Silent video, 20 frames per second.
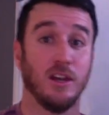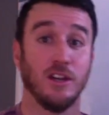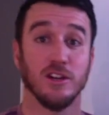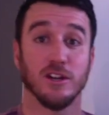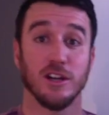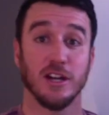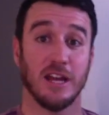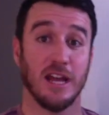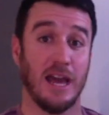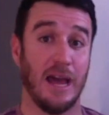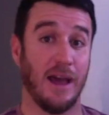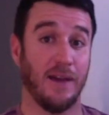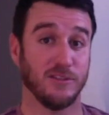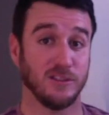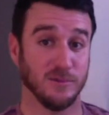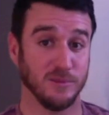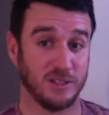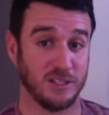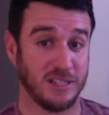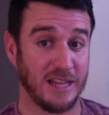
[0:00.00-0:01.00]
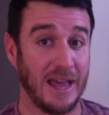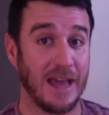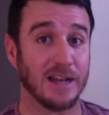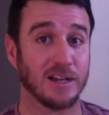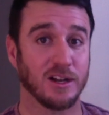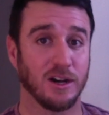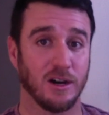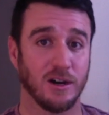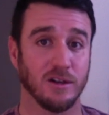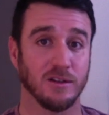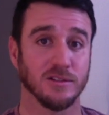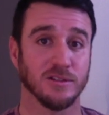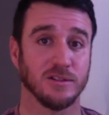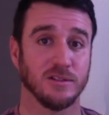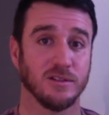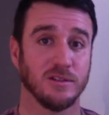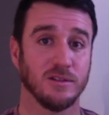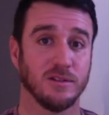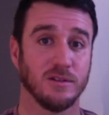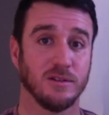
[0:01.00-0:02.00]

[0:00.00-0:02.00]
You're going to have some stat calls.